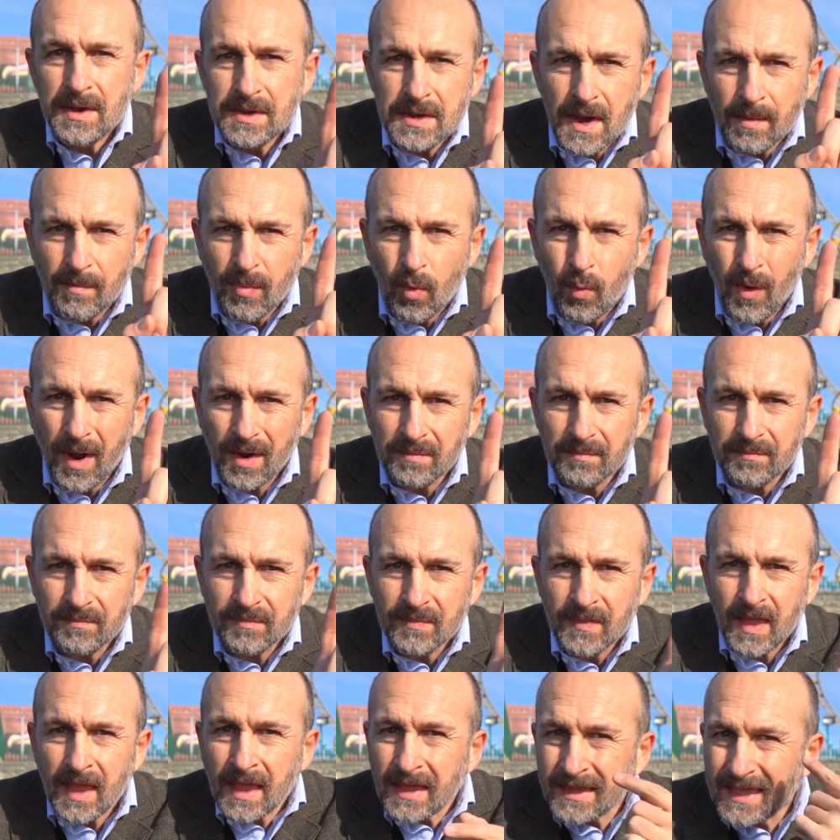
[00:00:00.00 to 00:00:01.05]
Number one,
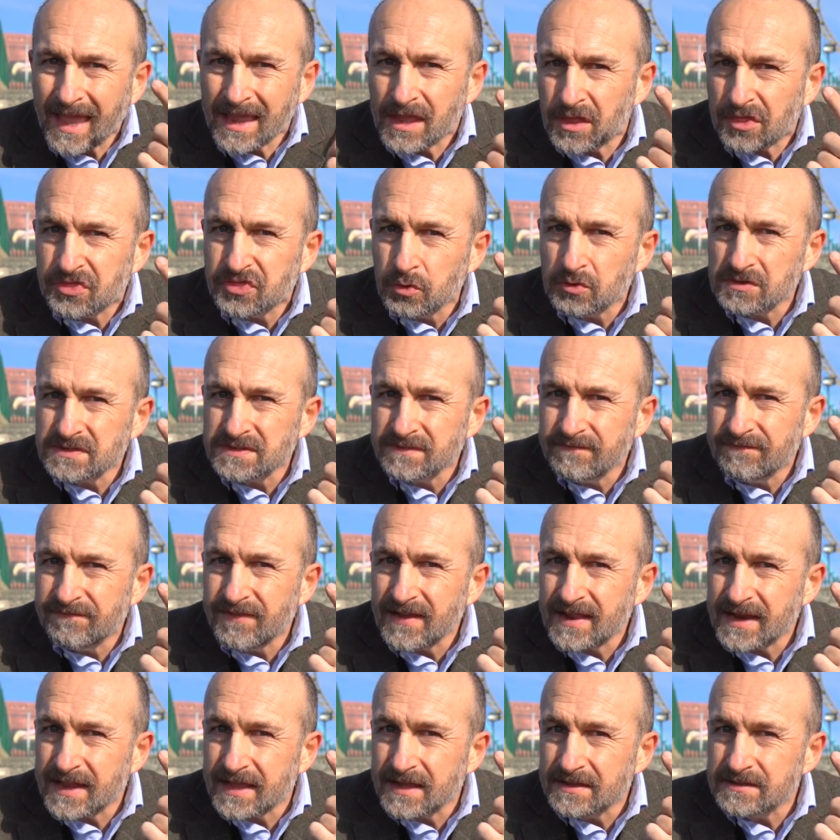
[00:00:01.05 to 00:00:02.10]
get your thoughts and
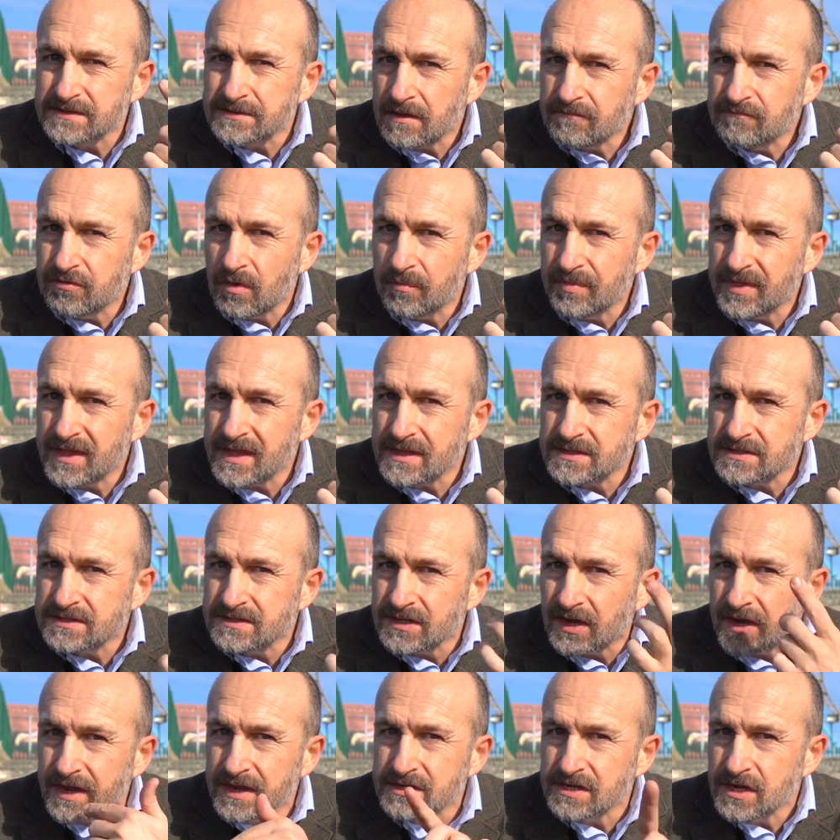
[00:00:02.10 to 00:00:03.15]
feelings from the
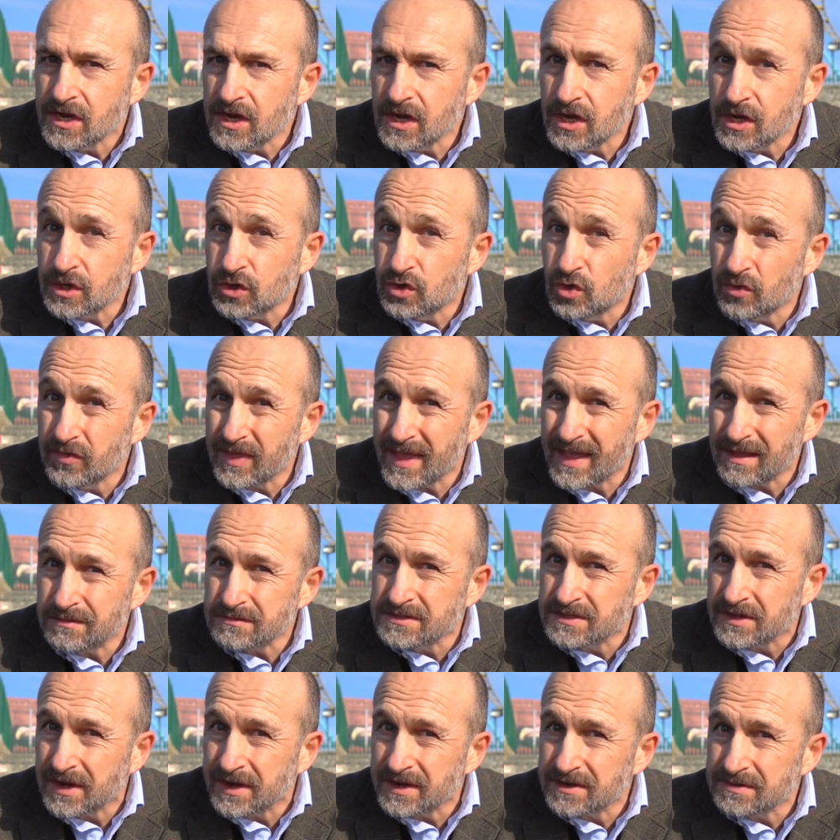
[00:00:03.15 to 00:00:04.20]
inside to the
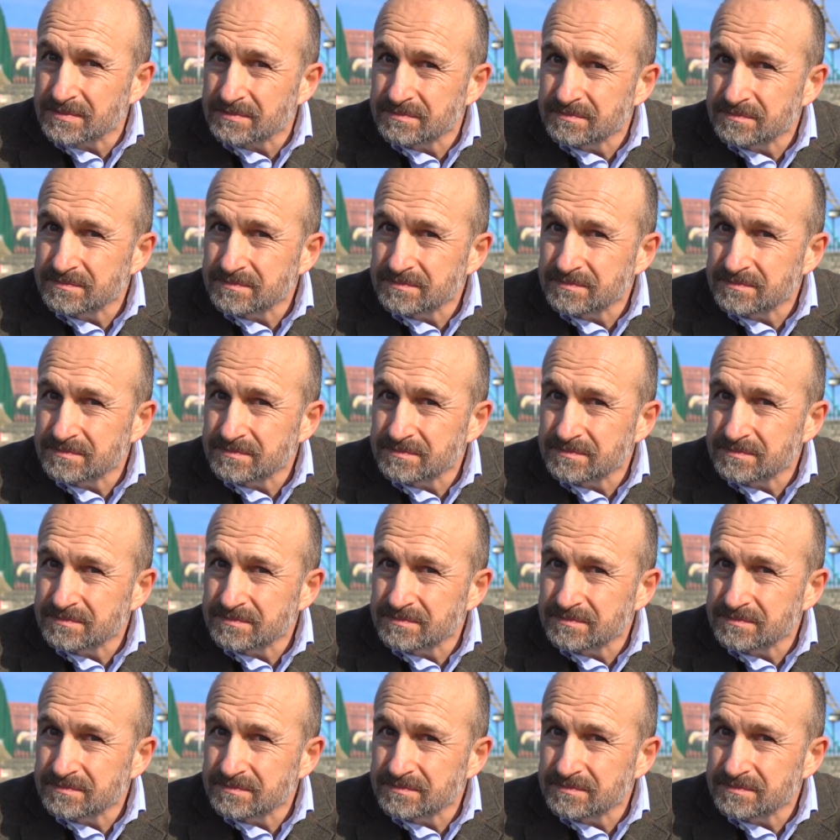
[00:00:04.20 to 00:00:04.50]
outside.